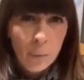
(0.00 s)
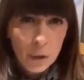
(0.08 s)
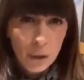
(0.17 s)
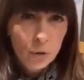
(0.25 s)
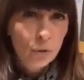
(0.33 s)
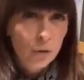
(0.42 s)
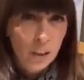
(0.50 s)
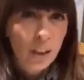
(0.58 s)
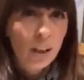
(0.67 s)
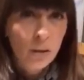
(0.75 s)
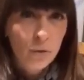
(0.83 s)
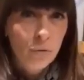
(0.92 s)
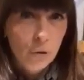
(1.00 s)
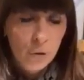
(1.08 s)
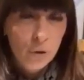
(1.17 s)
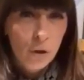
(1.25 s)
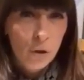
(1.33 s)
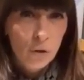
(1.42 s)
and we don't look at the
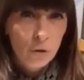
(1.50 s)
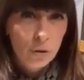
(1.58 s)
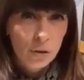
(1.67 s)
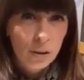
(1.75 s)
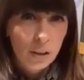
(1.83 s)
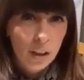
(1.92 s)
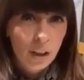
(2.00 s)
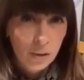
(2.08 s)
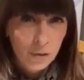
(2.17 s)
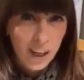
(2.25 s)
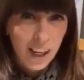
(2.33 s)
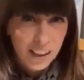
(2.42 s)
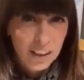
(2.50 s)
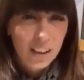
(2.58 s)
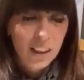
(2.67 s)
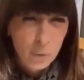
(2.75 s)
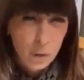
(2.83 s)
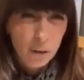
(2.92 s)
root cause of
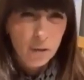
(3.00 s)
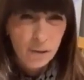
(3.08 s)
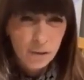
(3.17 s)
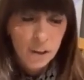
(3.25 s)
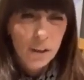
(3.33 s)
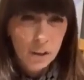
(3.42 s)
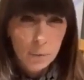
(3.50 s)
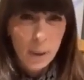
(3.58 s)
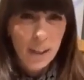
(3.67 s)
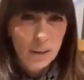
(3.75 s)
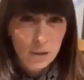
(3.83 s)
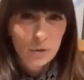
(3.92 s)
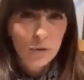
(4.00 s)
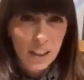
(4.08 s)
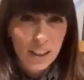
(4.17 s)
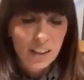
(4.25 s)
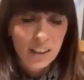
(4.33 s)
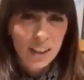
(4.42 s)
actually what the fundamental
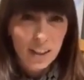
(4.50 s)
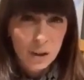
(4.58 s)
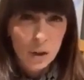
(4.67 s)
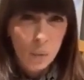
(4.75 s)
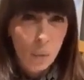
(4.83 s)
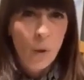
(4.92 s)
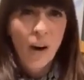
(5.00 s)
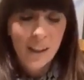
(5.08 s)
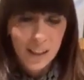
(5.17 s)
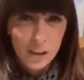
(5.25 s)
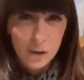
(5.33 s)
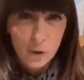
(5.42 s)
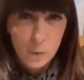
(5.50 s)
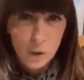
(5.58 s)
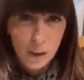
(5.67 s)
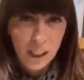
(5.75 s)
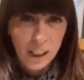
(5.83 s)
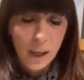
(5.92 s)
reason is, that why it's not
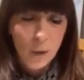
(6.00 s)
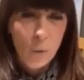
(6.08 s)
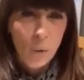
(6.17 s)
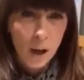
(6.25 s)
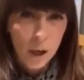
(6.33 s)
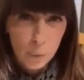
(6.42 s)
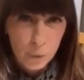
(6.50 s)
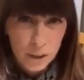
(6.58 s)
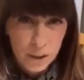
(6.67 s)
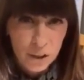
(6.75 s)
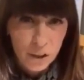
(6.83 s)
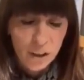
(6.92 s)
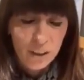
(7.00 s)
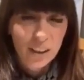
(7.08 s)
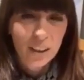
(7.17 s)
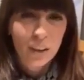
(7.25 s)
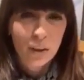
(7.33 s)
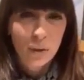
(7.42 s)
working out, why we're
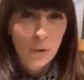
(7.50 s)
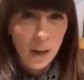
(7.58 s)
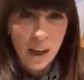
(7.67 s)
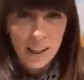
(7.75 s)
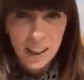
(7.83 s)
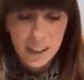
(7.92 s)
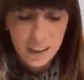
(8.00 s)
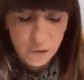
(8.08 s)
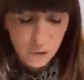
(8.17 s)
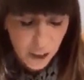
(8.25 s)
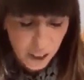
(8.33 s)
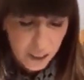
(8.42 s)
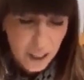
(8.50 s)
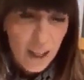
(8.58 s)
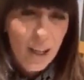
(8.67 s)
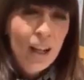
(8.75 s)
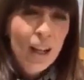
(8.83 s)
stuck, that kind of thing.